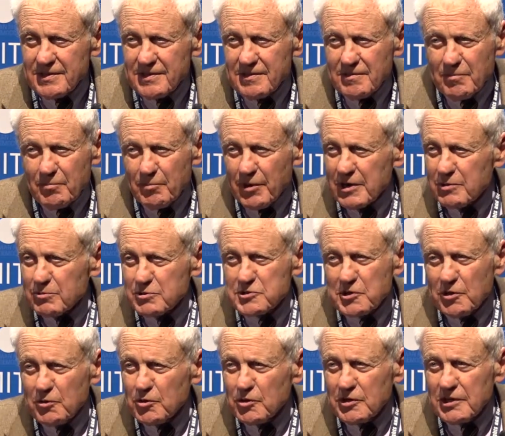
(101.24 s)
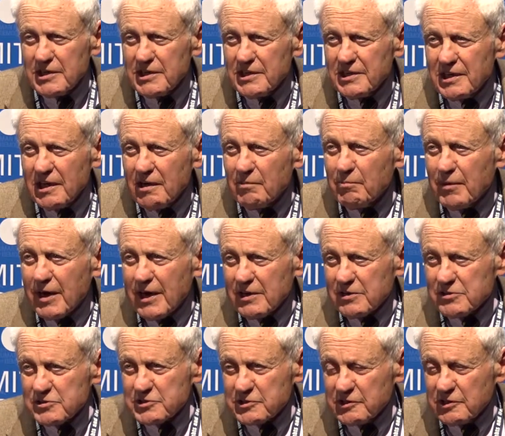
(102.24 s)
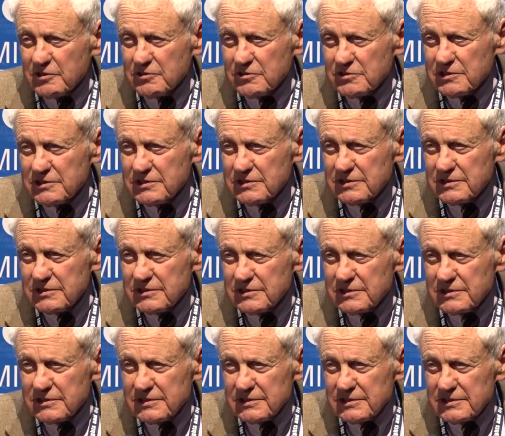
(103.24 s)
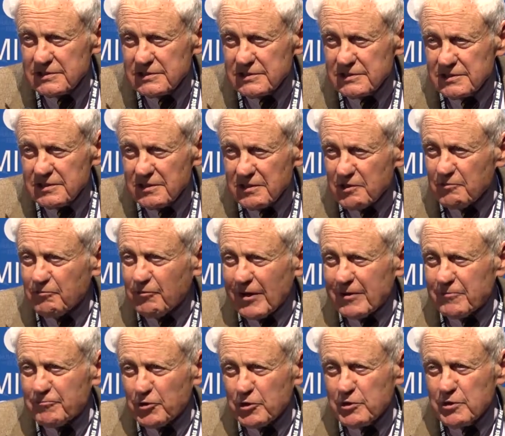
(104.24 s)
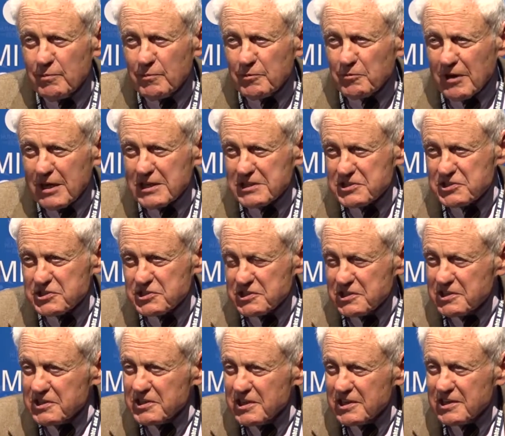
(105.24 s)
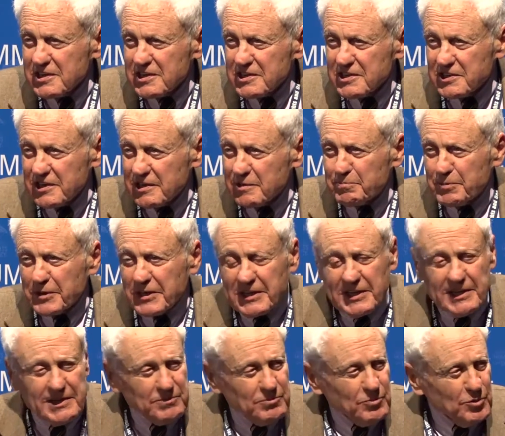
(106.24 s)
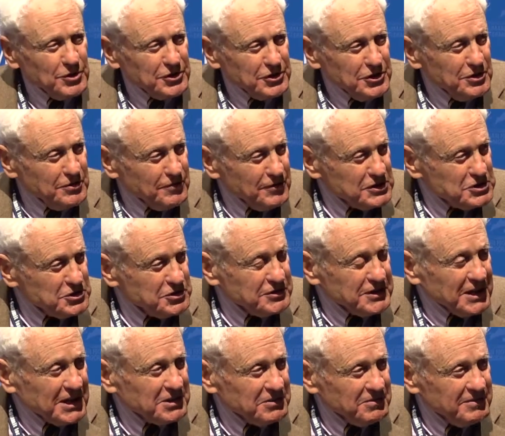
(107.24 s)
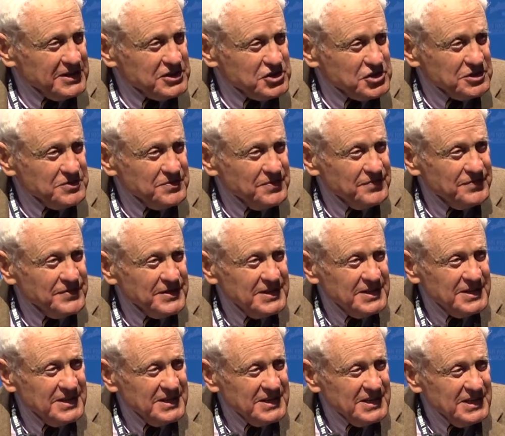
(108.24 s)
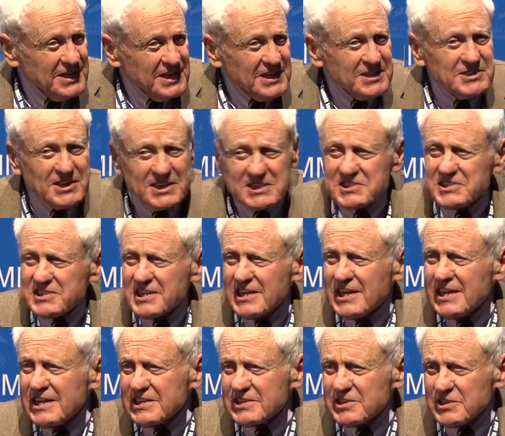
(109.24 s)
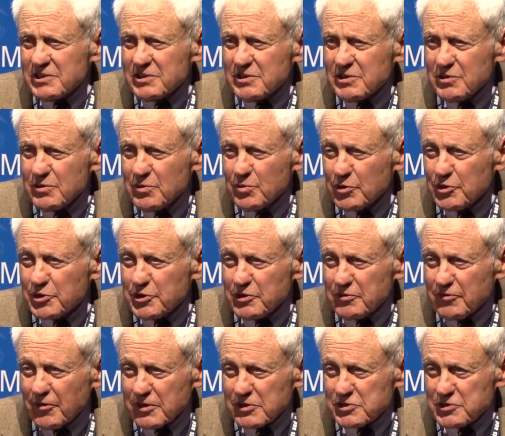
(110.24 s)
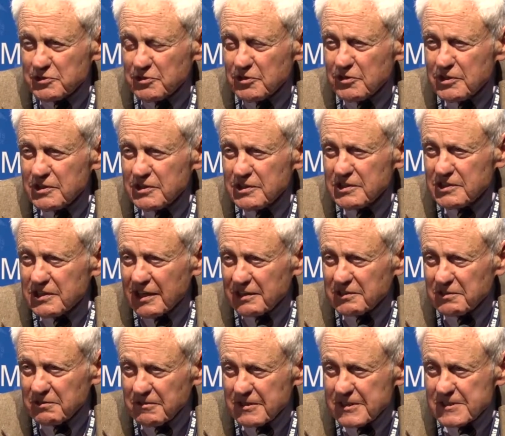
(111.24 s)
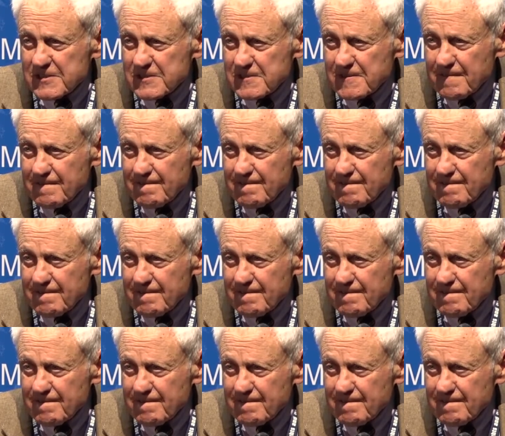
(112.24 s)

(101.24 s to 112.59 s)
but it was only a milestone. The fight for human rights didn't begin with the Universal Declaration and doesn't end with the Universal Declaration.